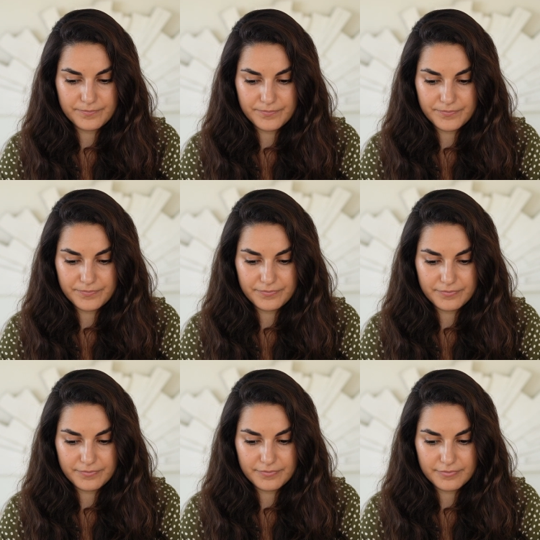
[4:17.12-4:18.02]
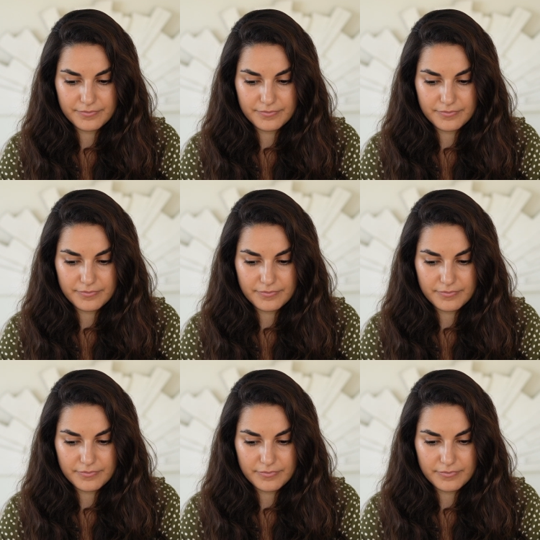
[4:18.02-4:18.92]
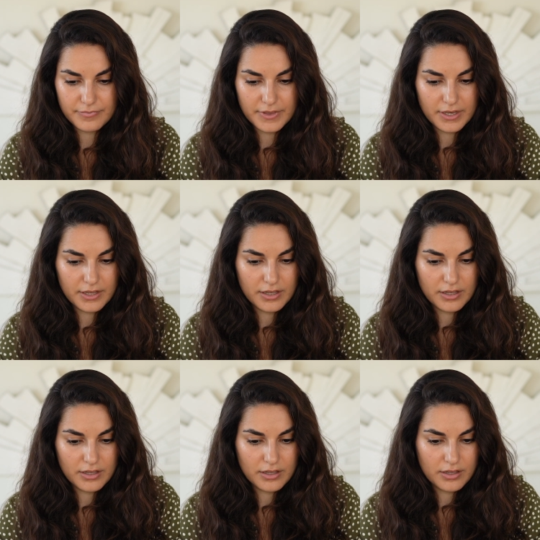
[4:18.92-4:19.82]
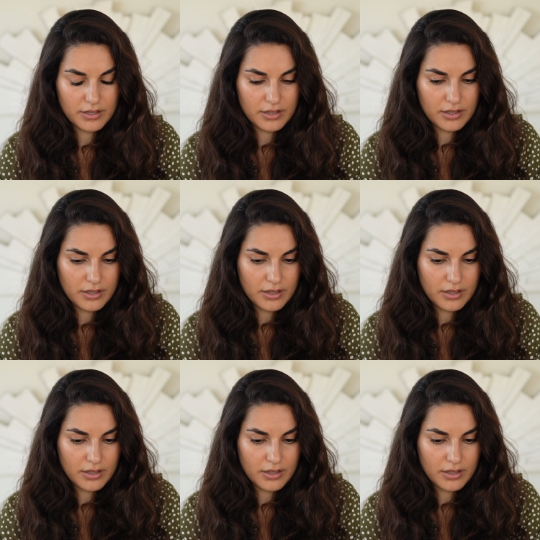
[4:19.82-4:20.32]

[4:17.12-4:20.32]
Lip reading: No one is speaking in this clip.